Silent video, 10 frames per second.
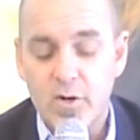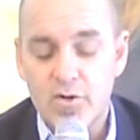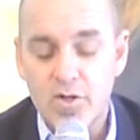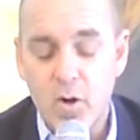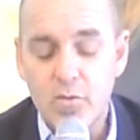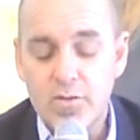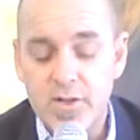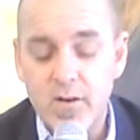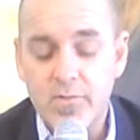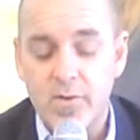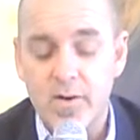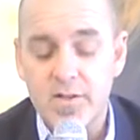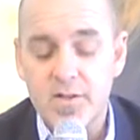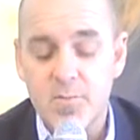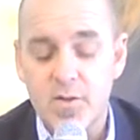For there's no
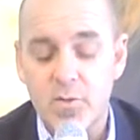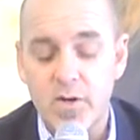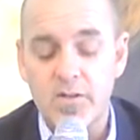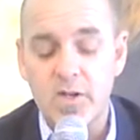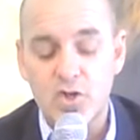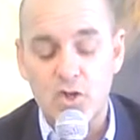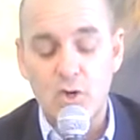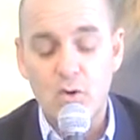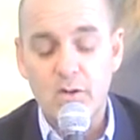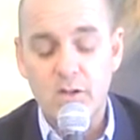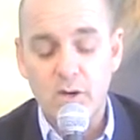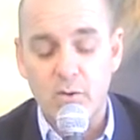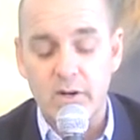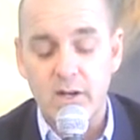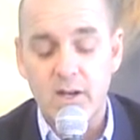difference between the Jew
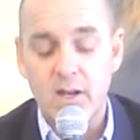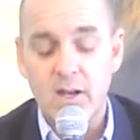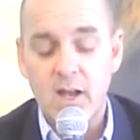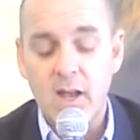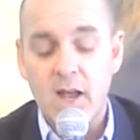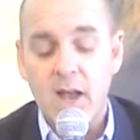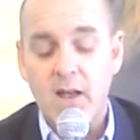and the Greek,